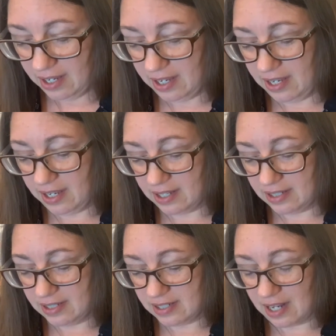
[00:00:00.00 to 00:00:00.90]

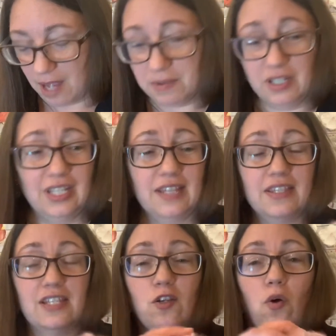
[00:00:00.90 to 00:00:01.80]
And I'm going to get
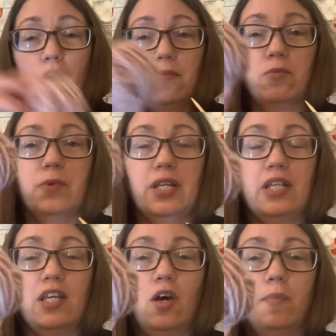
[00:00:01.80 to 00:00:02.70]
this, I'm
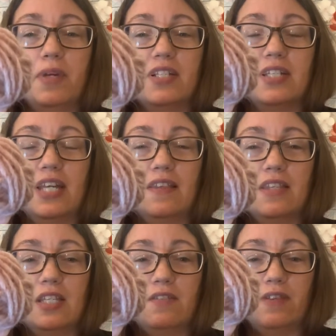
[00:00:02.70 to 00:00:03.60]
really hoping to get
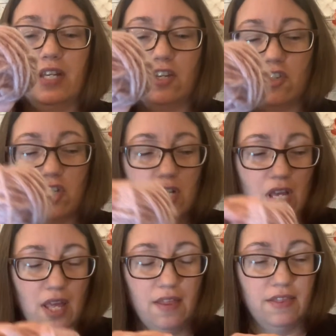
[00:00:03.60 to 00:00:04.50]
this finished.
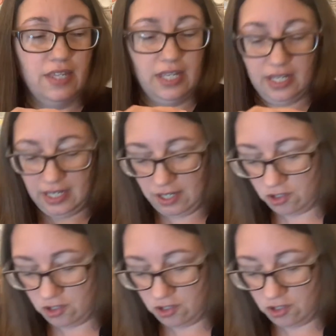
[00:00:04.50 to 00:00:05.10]
The